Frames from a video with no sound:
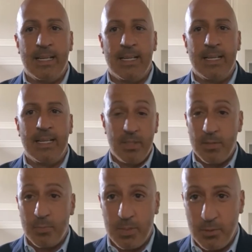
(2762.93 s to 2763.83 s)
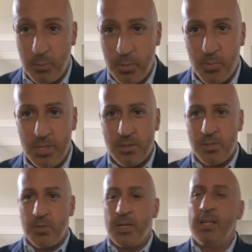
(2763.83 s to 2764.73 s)
Can't believe it's been 21 years
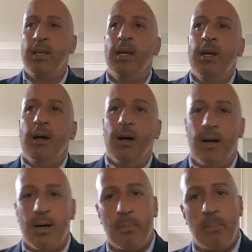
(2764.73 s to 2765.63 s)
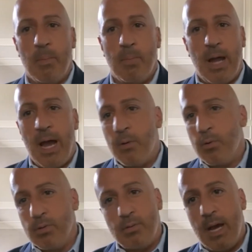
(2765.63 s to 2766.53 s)
already. But
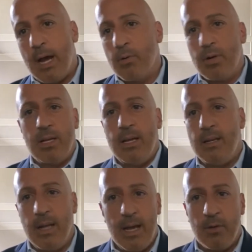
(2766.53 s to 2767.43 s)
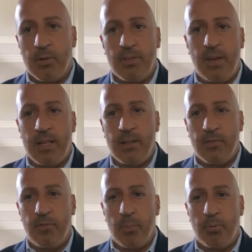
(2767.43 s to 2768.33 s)
Howard and Henry have had their
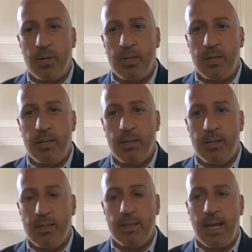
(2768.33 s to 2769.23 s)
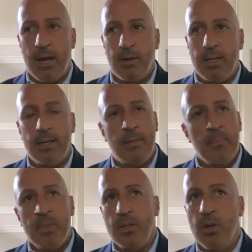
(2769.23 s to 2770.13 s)
footprint in the county, and
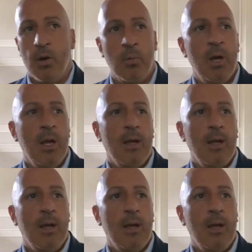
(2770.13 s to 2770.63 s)
you know,